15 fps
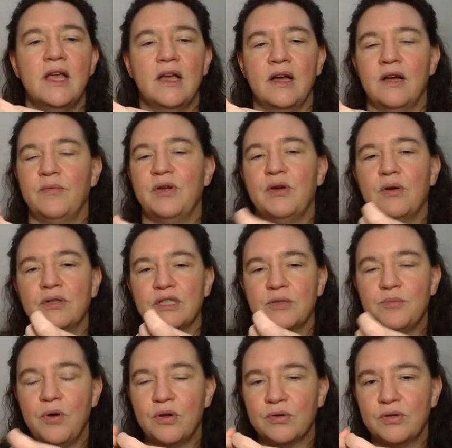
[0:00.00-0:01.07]
Uh, we call this
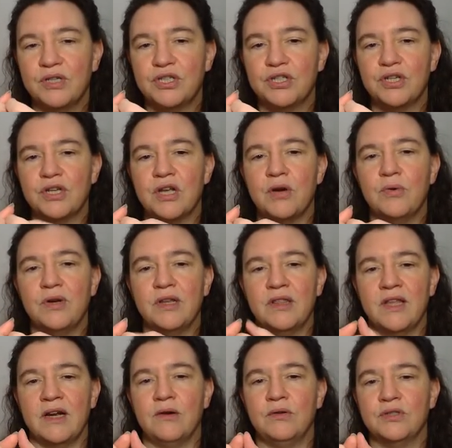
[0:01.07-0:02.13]
ball collision decoding.
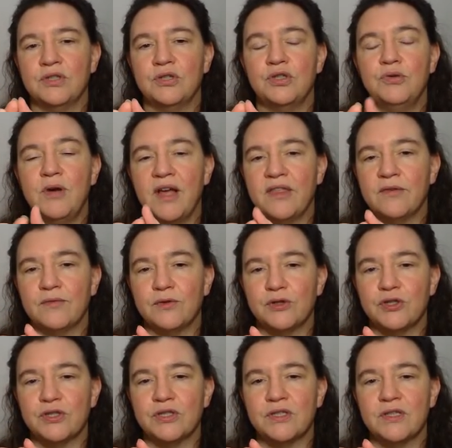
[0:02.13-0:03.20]
There are also two other
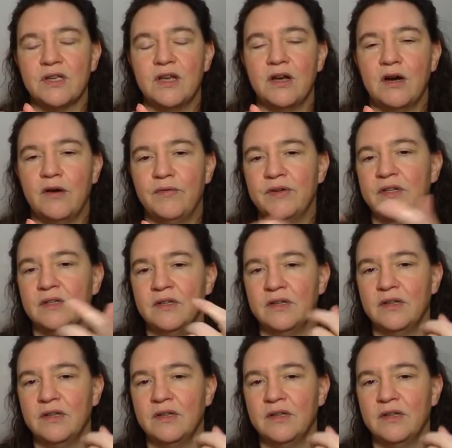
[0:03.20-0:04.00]
versions of it,